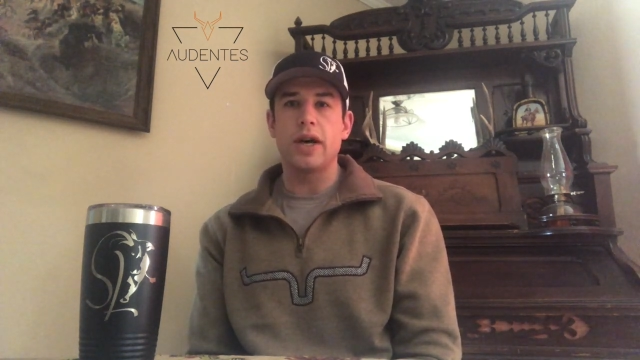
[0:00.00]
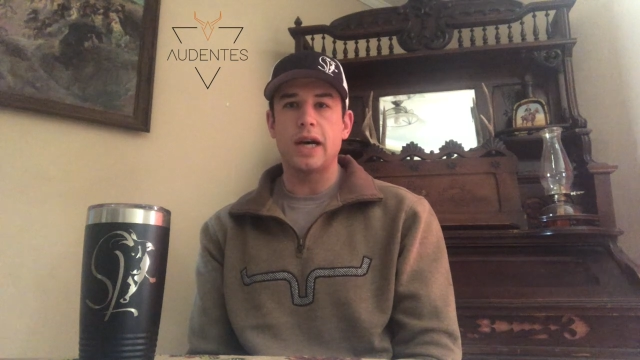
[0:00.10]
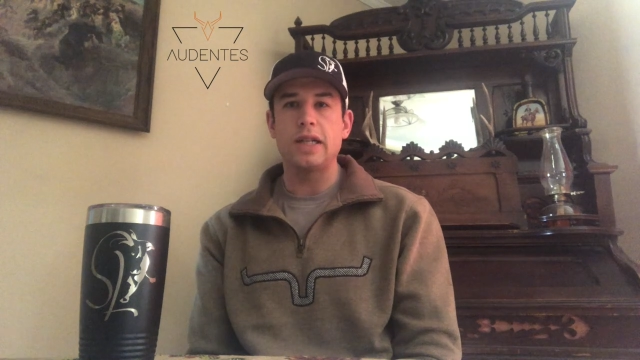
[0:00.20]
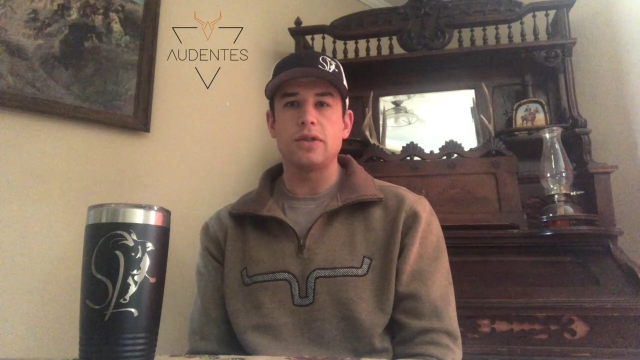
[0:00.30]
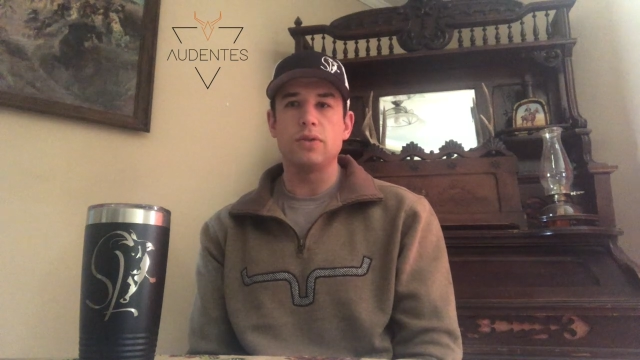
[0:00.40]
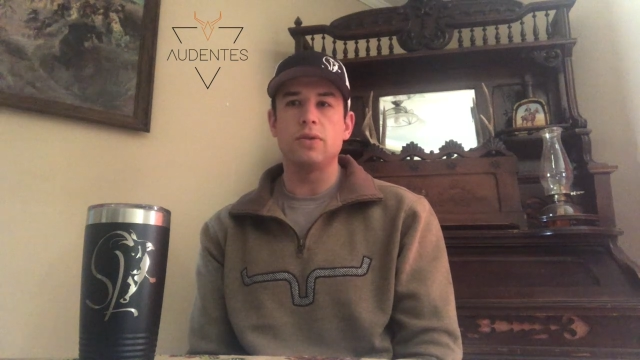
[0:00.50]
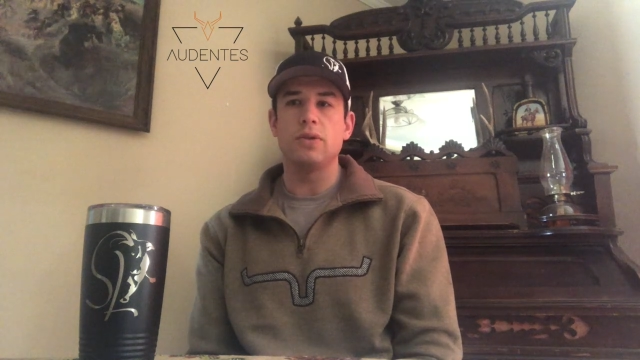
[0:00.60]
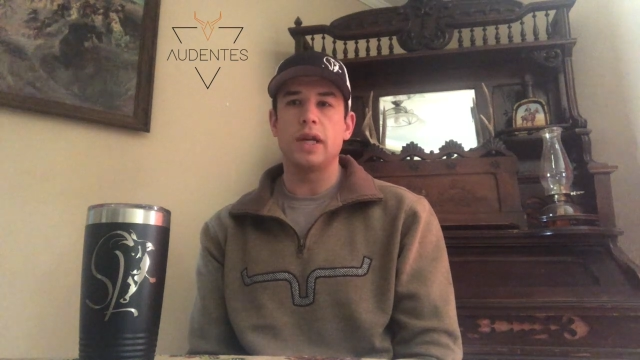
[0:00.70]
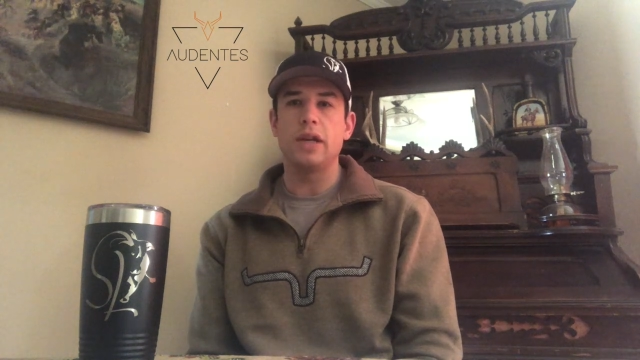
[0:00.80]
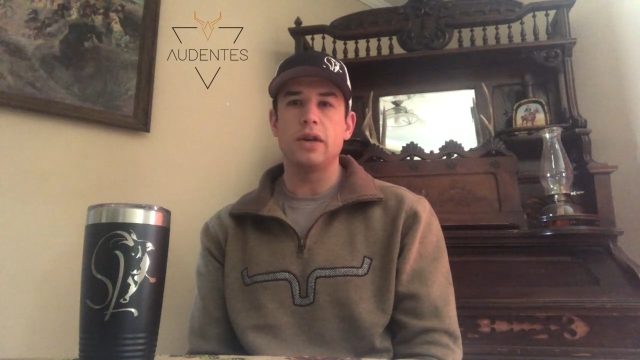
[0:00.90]
high
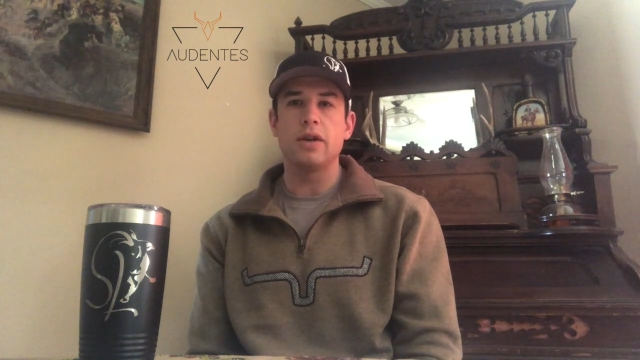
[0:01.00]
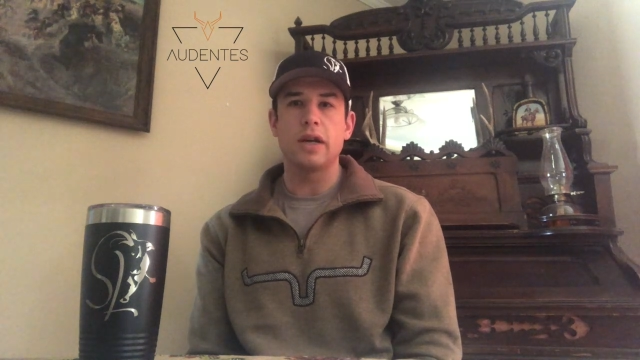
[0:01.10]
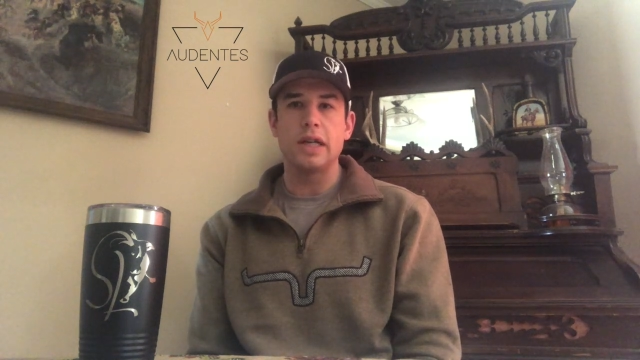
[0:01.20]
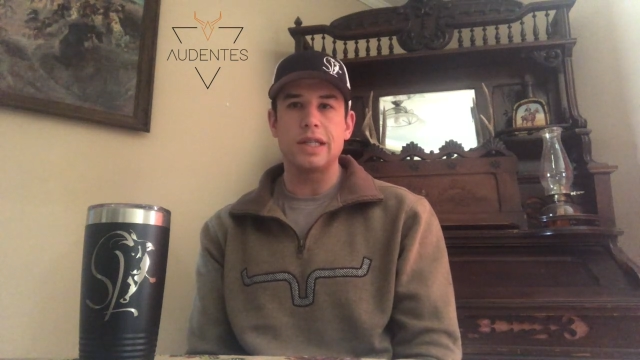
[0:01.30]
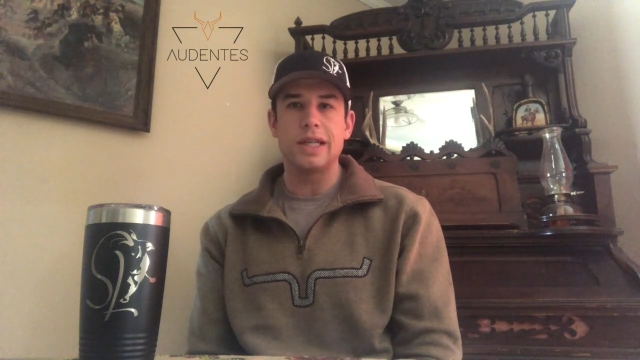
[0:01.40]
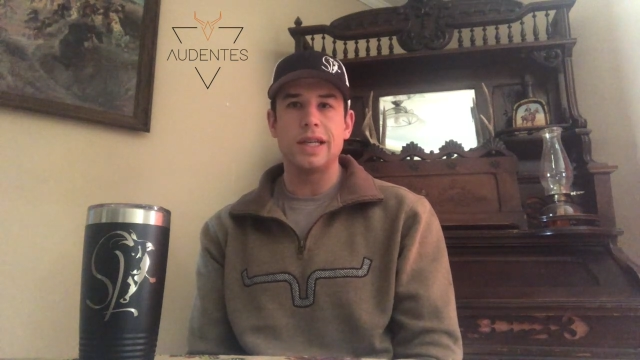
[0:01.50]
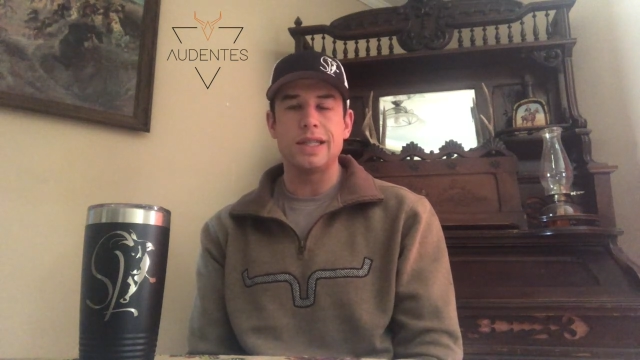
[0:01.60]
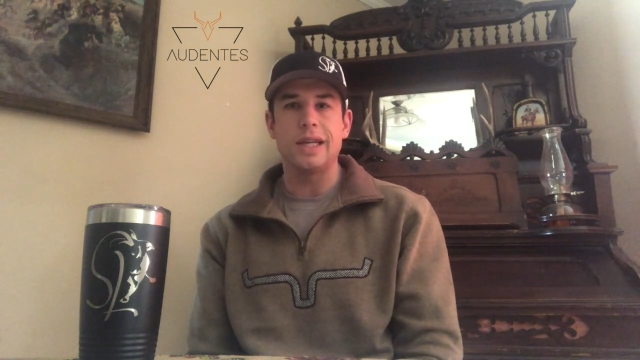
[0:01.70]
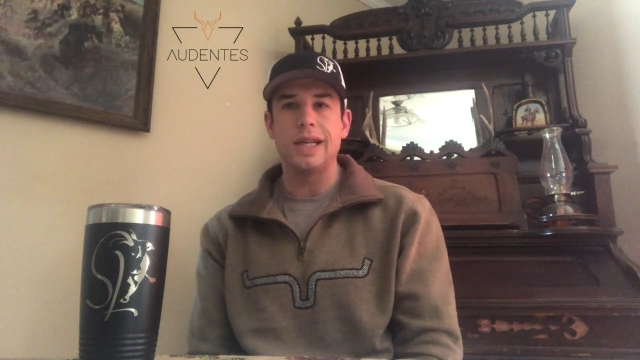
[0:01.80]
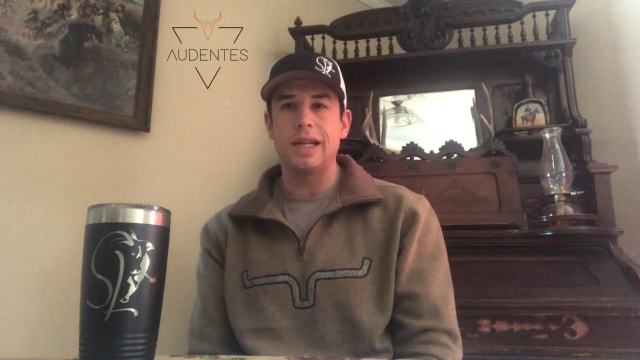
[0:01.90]
school and younger age
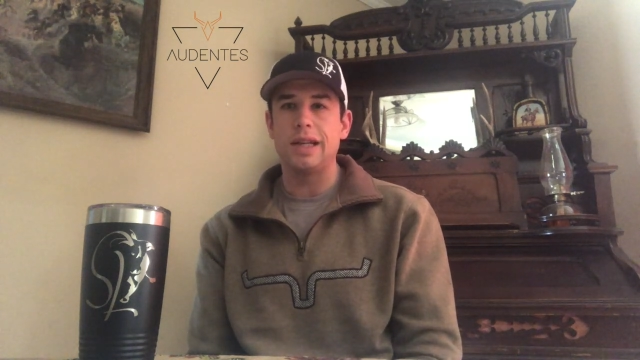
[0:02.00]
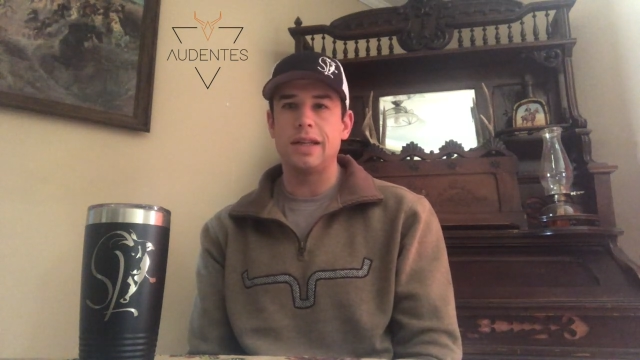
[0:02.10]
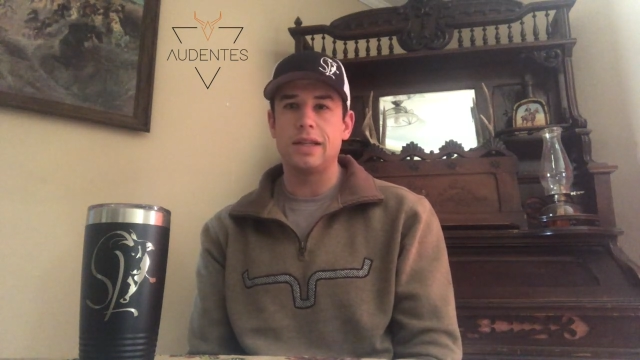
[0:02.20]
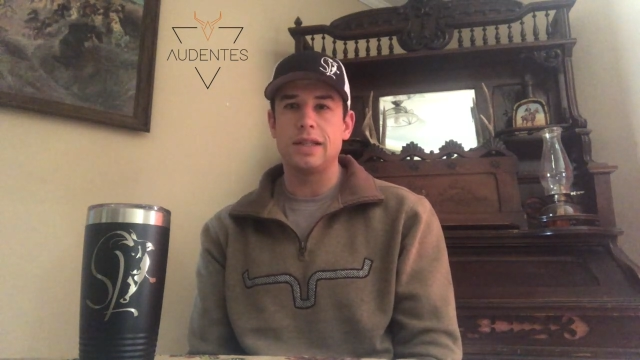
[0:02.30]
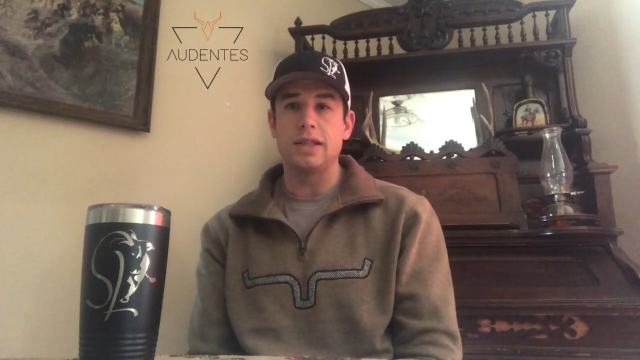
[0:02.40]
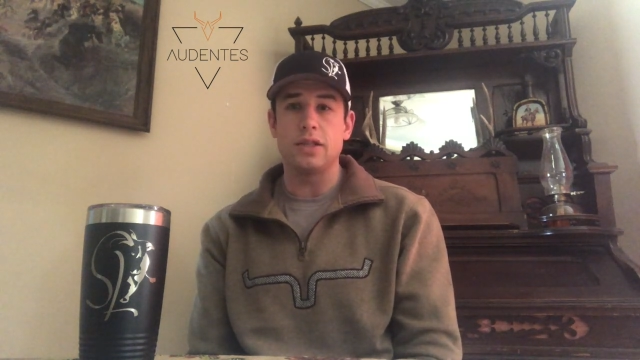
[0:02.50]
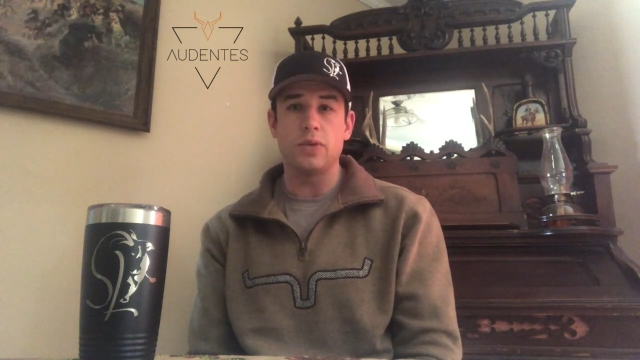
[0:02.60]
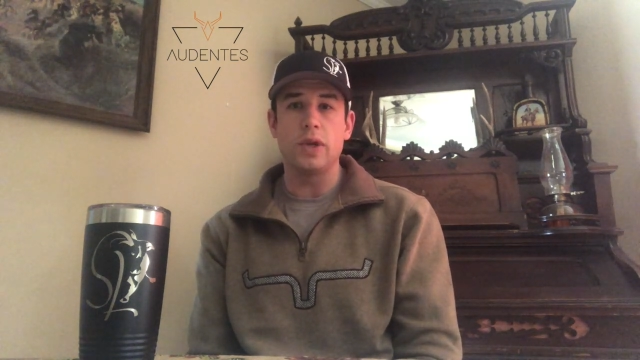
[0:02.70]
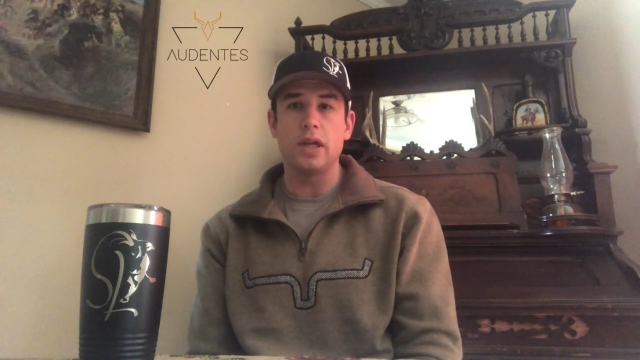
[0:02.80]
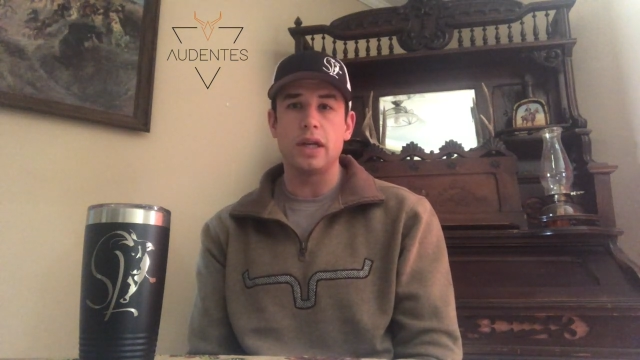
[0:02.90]
kids getting into this is
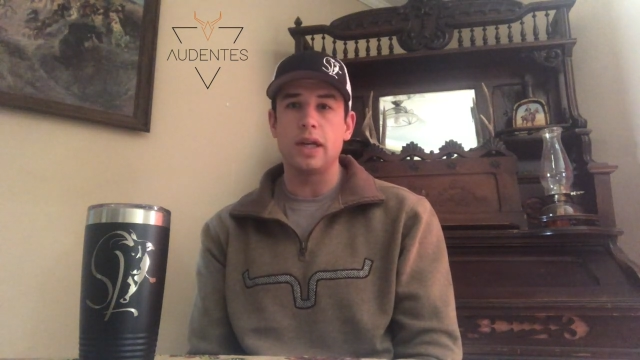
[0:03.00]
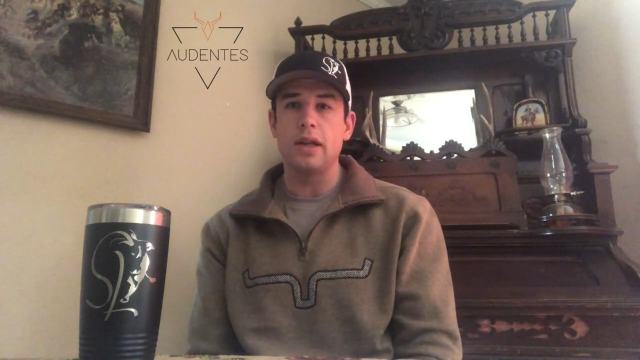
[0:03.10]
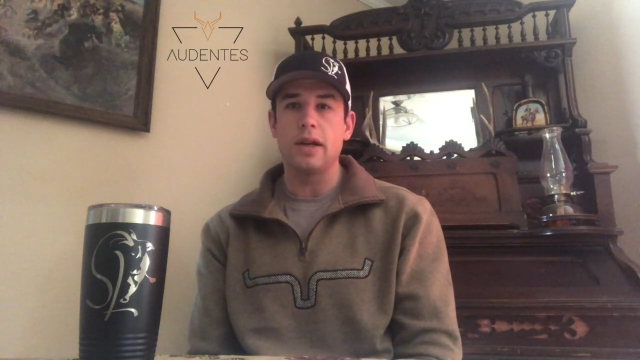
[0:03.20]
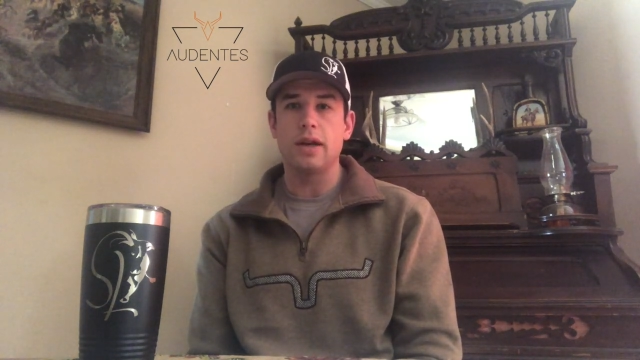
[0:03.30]
dwindling.